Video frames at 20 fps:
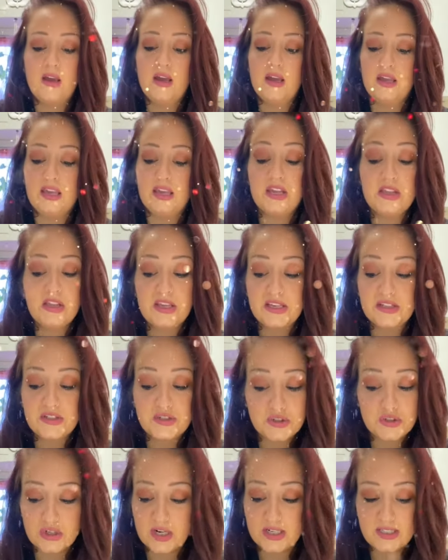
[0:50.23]
Healing is
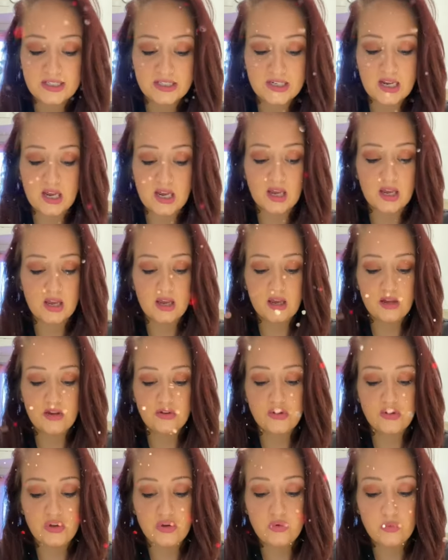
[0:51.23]
trusting
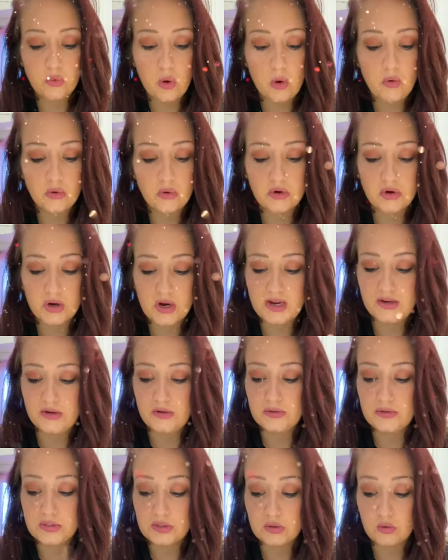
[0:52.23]
that you won't create
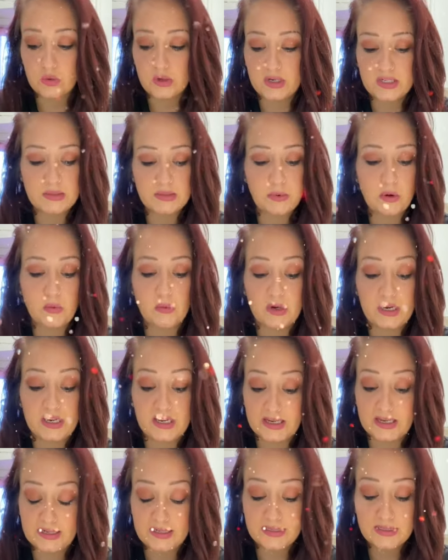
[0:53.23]
new stories about what
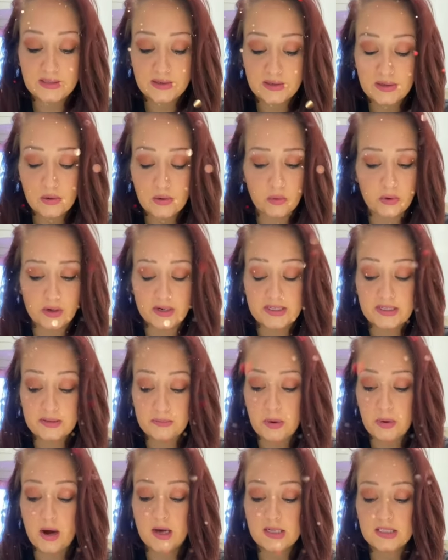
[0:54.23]
is or isn't
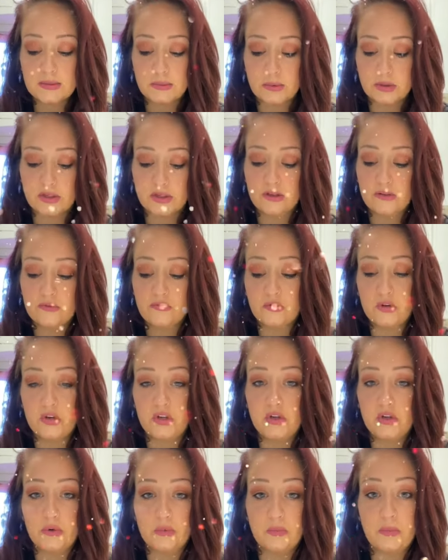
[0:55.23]
possible for
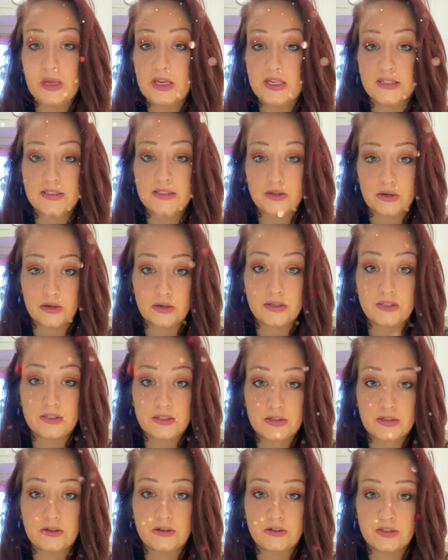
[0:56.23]
you based on
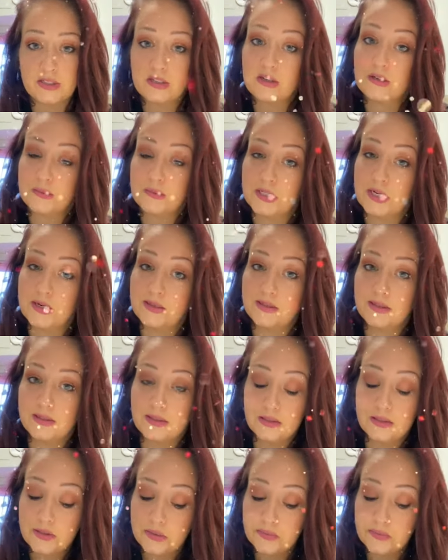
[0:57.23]
external circumstances.